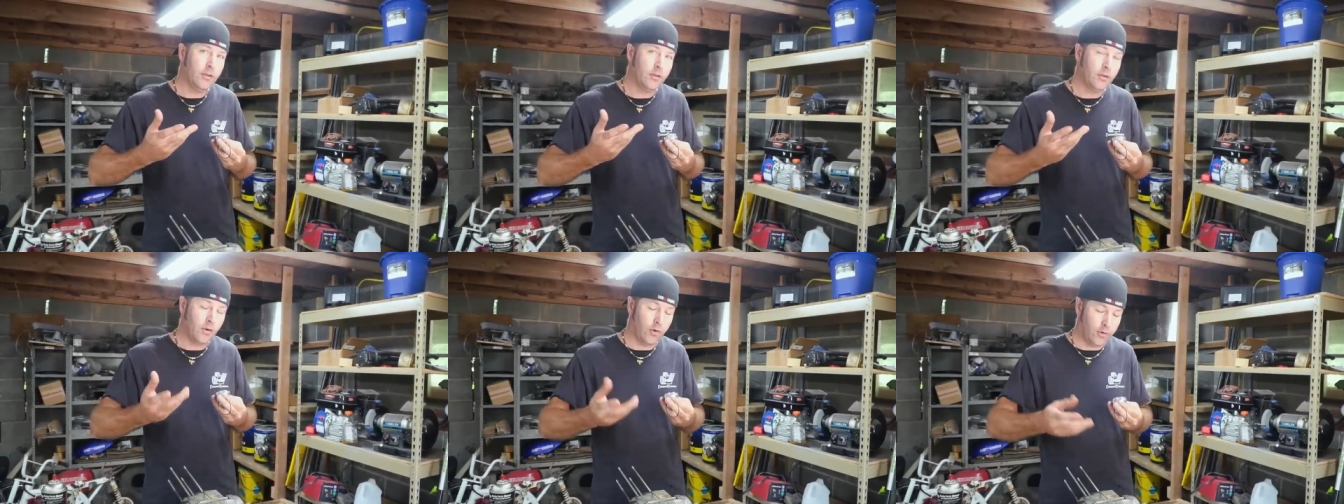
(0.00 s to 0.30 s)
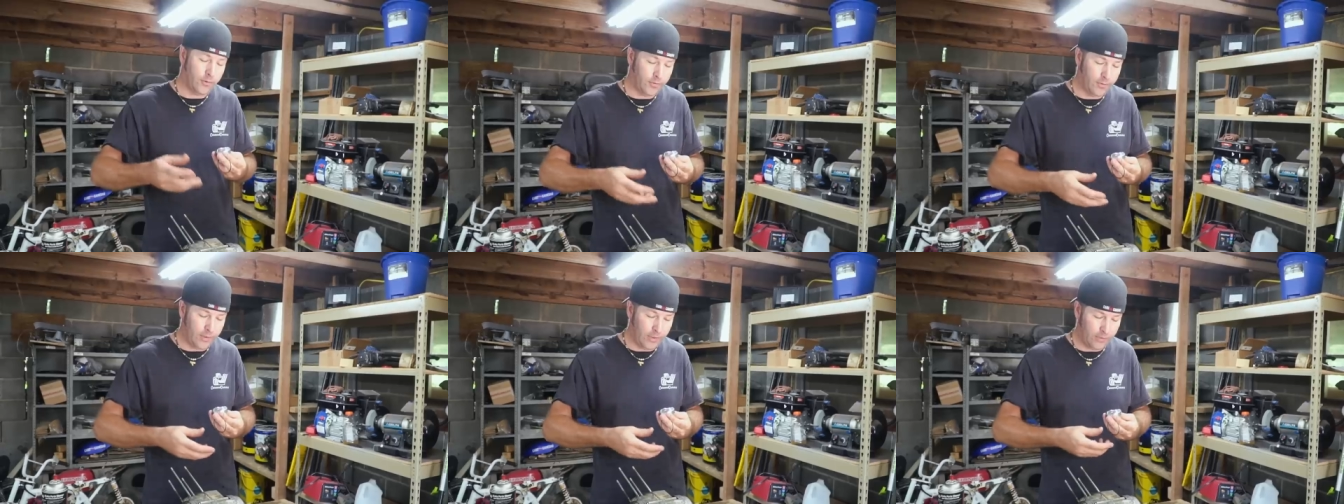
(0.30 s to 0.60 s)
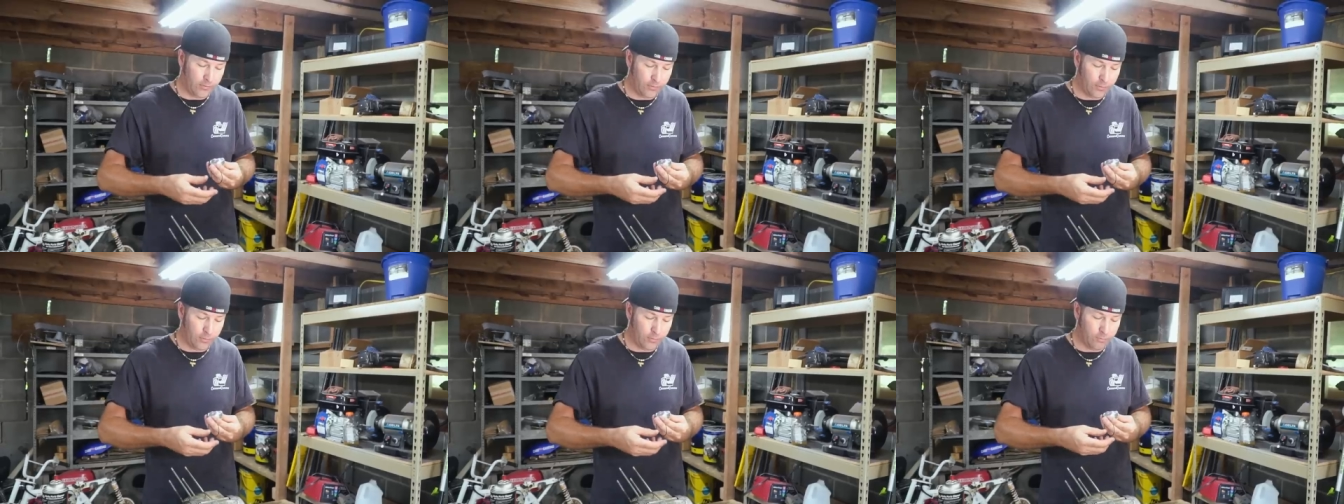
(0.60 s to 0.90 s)
causing
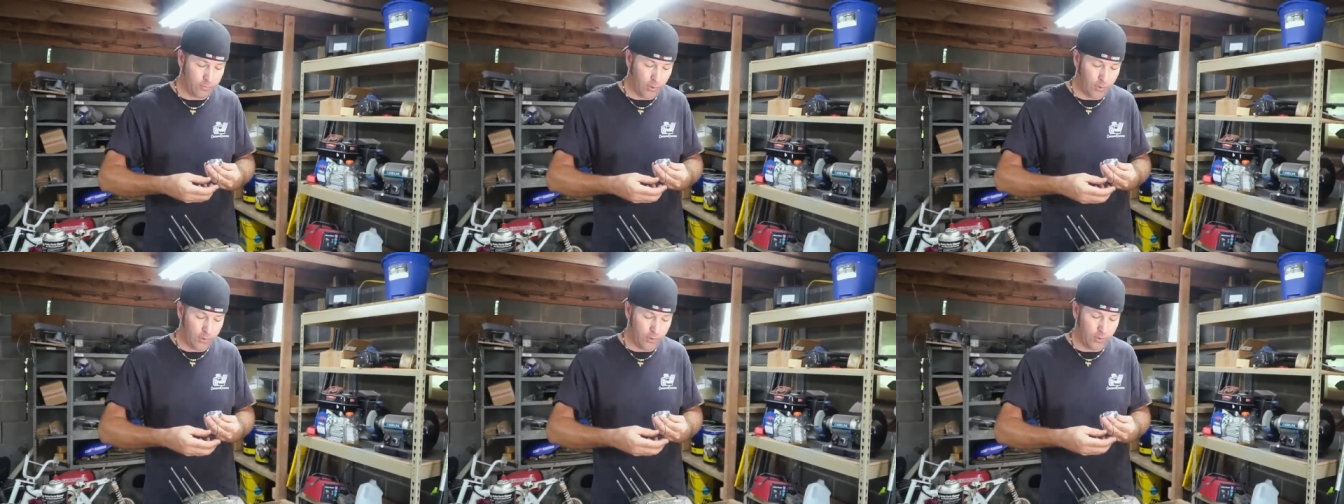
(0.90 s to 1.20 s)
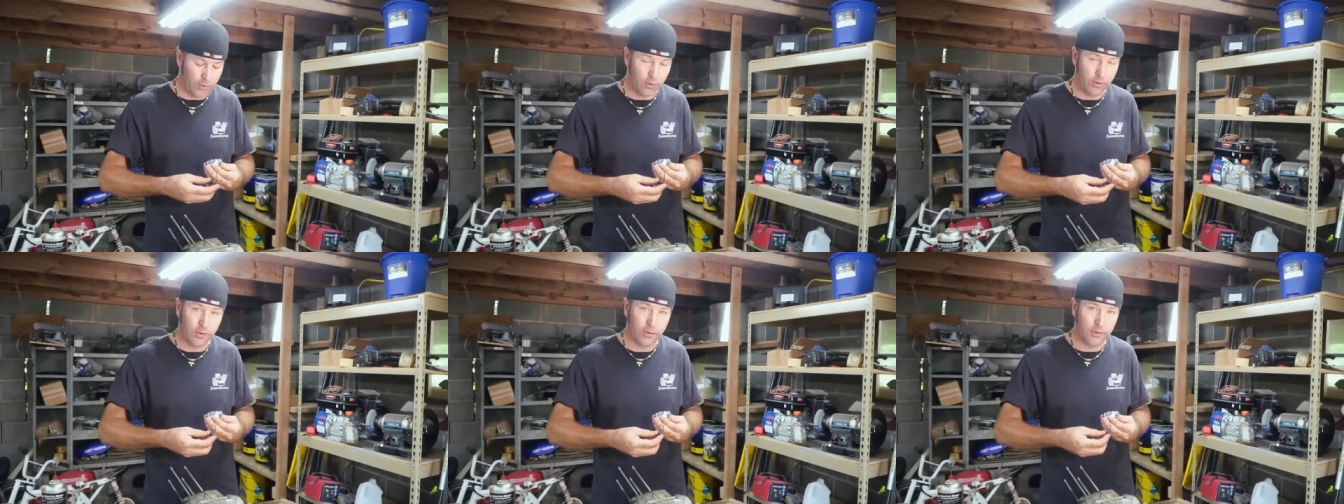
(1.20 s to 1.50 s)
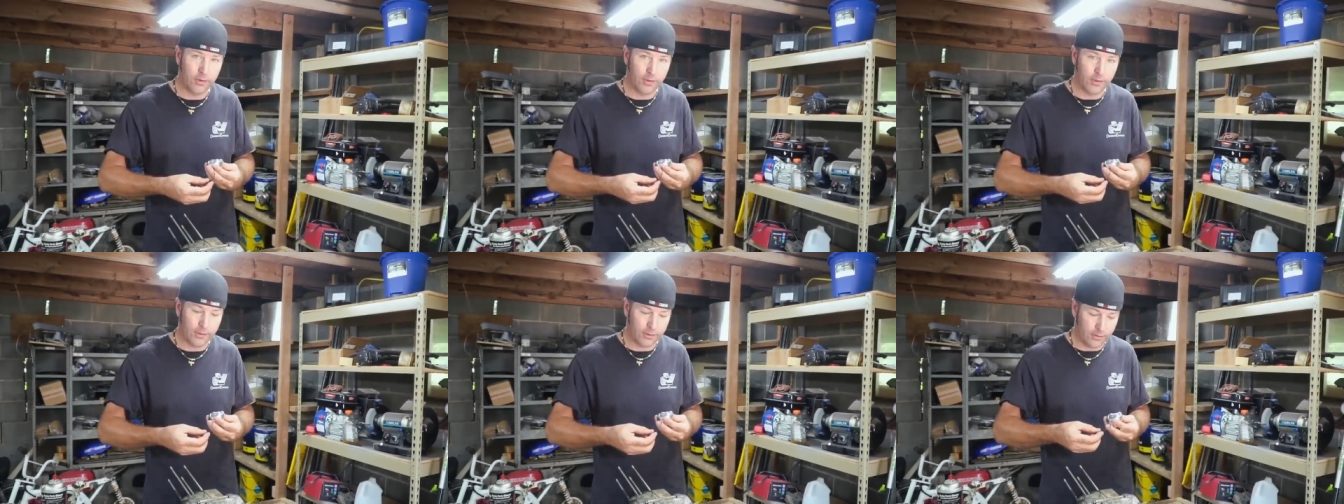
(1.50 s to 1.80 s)
it to burn
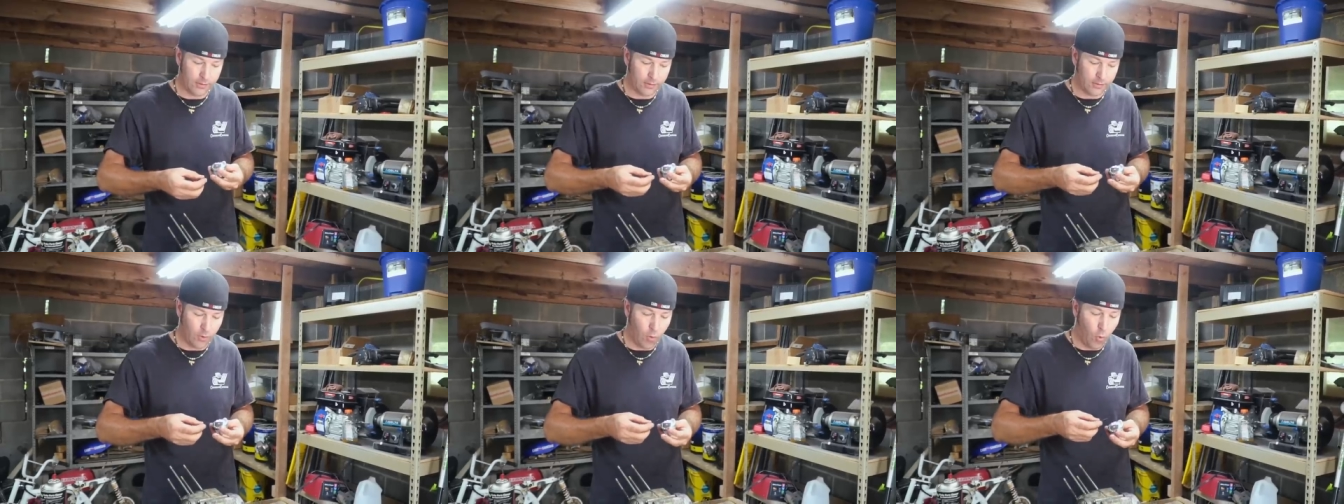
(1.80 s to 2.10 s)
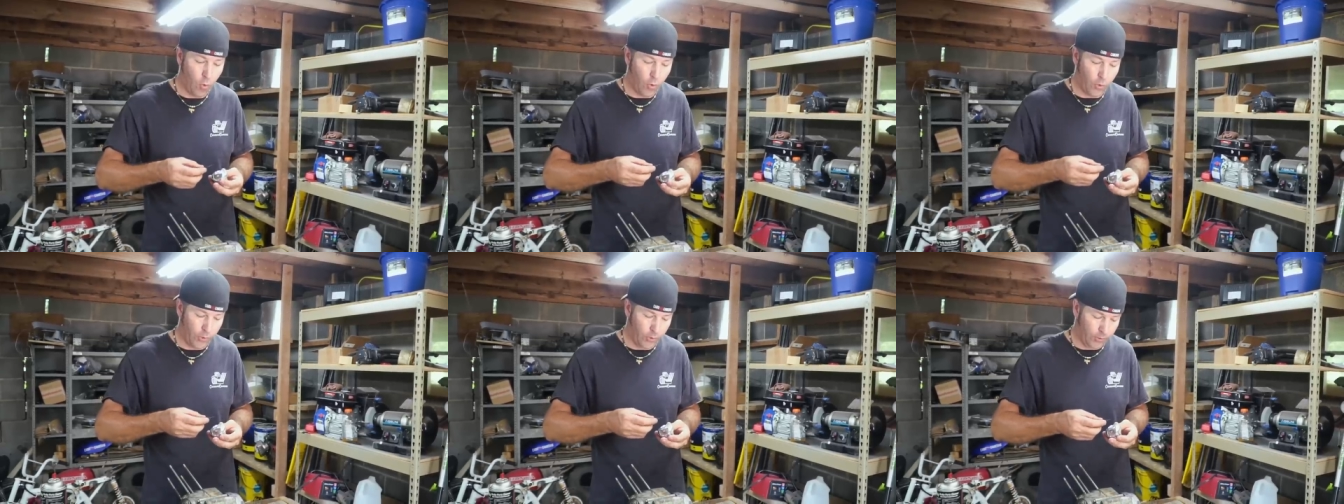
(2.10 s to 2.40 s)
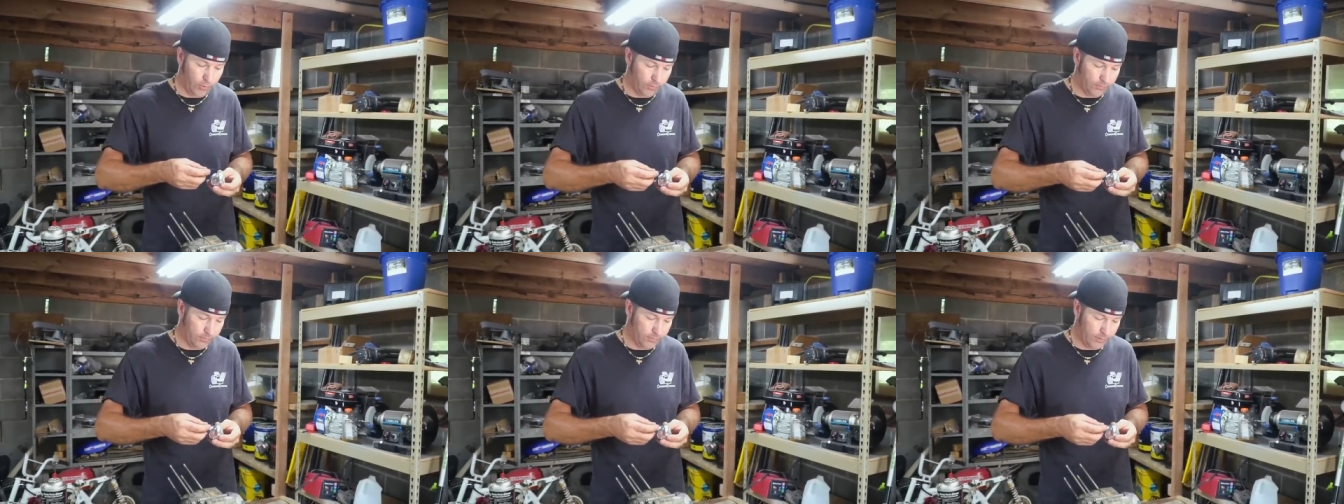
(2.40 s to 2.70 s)

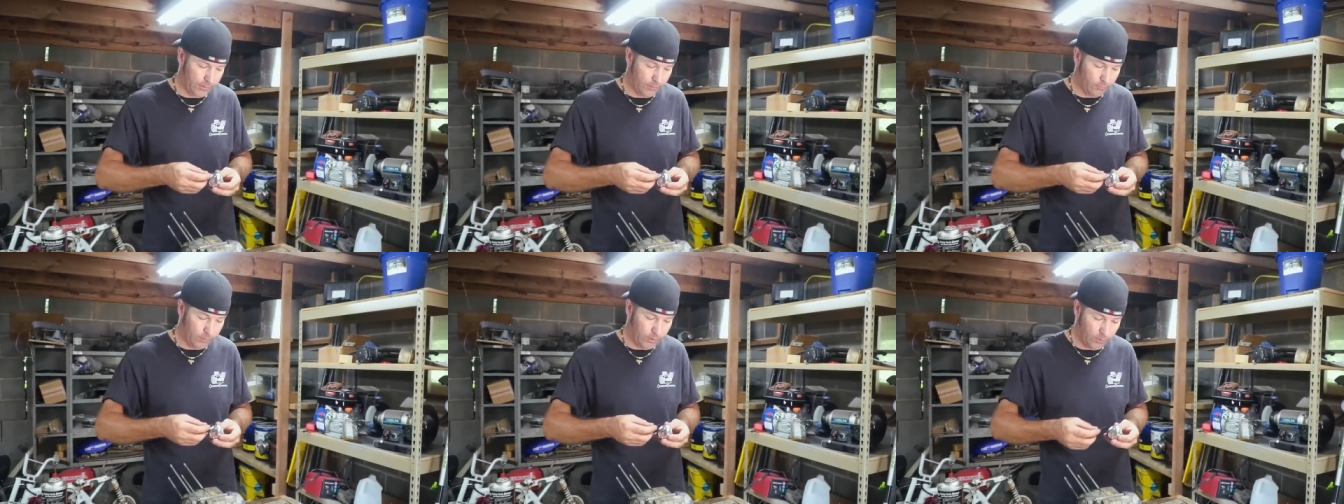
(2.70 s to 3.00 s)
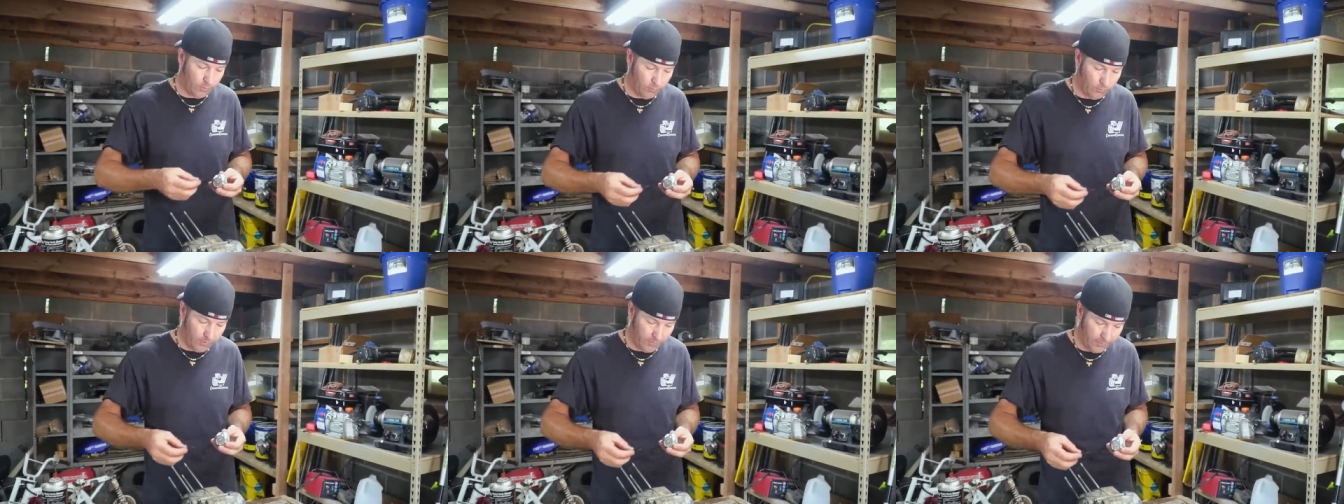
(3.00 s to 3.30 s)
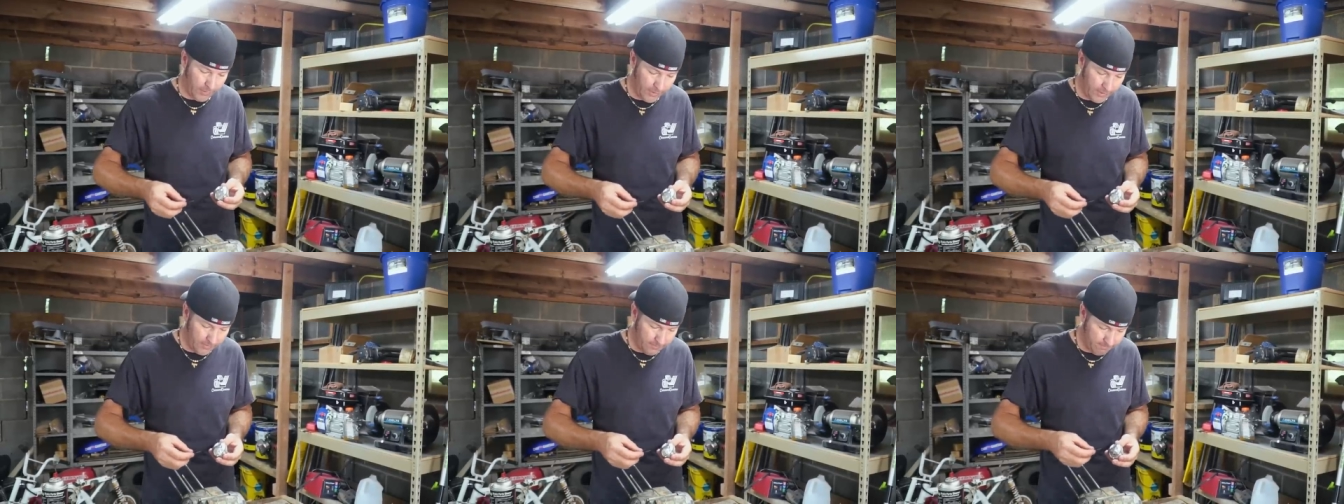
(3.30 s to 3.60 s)
oil, and we don't want
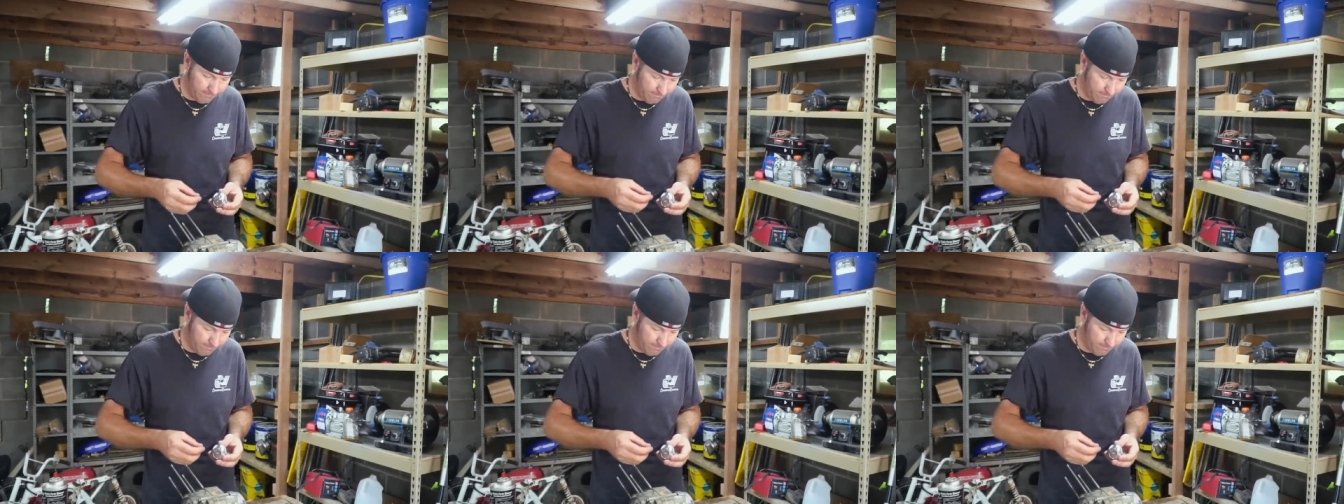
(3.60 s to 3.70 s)
that.